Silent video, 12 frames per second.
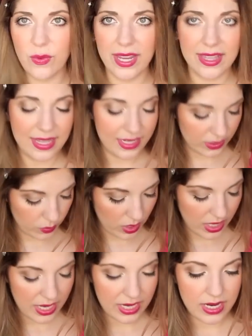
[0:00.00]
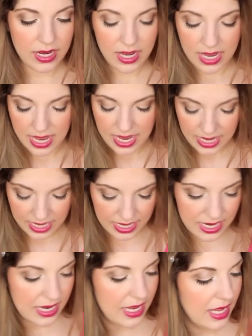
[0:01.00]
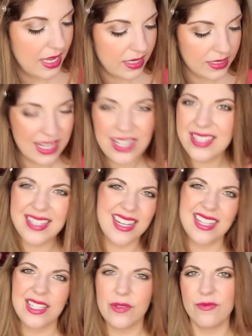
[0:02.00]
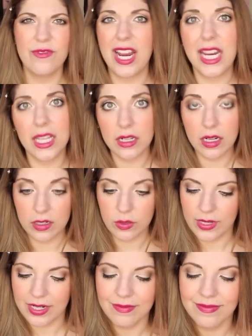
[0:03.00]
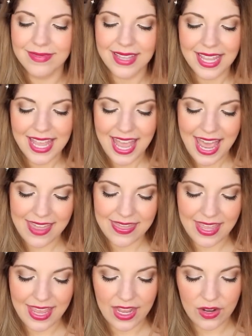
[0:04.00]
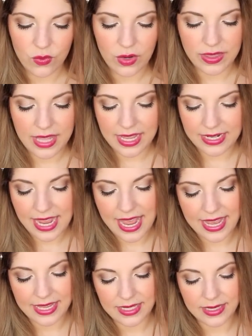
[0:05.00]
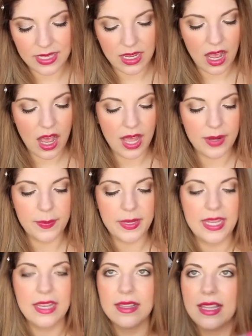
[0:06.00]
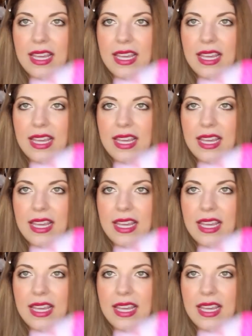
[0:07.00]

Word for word: white lace one, and I just needed some regular underwear. And then one that has hot pink